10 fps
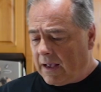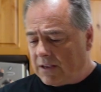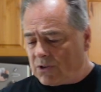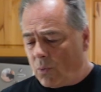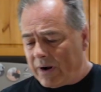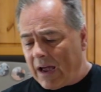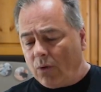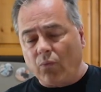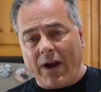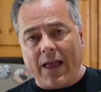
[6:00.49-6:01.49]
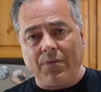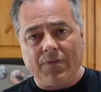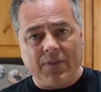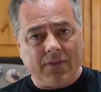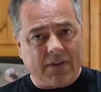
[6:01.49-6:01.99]
So when I
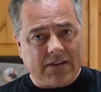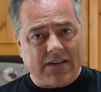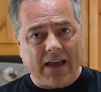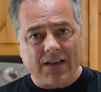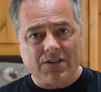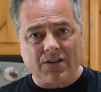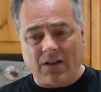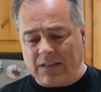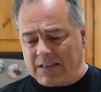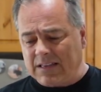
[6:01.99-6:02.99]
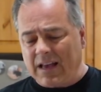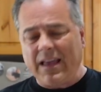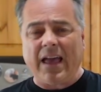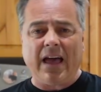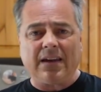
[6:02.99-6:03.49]
ran the test on this, I
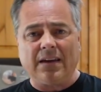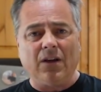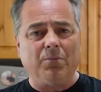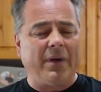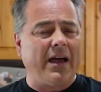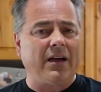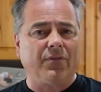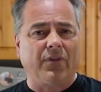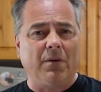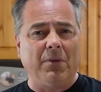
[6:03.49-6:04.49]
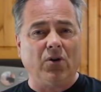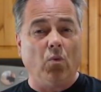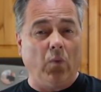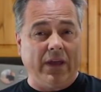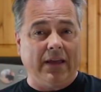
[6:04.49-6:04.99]
had it out back for about a
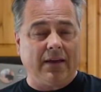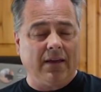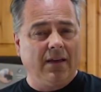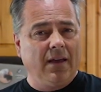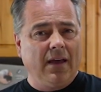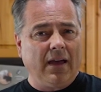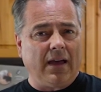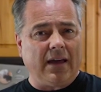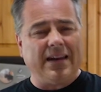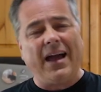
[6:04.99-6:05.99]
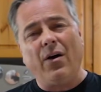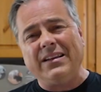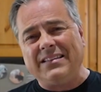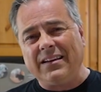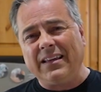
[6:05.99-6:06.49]
week. Now, I
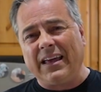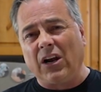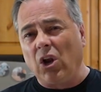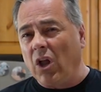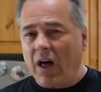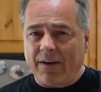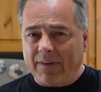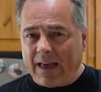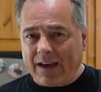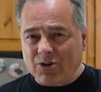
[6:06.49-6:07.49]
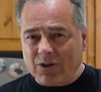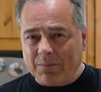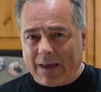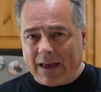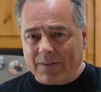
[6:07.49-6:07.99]
didn't get a lot of action
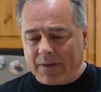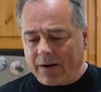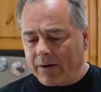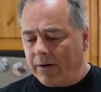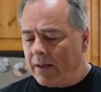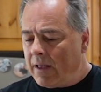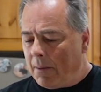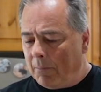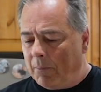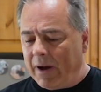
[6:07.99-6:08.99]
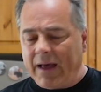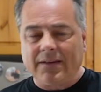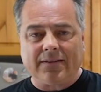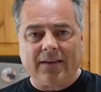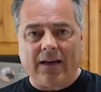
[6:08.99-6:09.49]
back there,
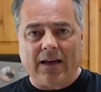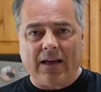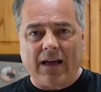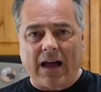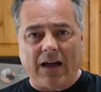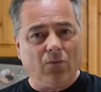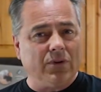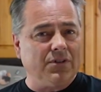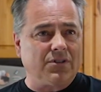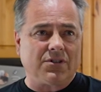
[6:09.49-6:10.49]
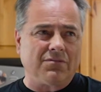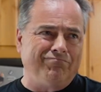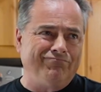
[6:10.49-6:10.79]
but I was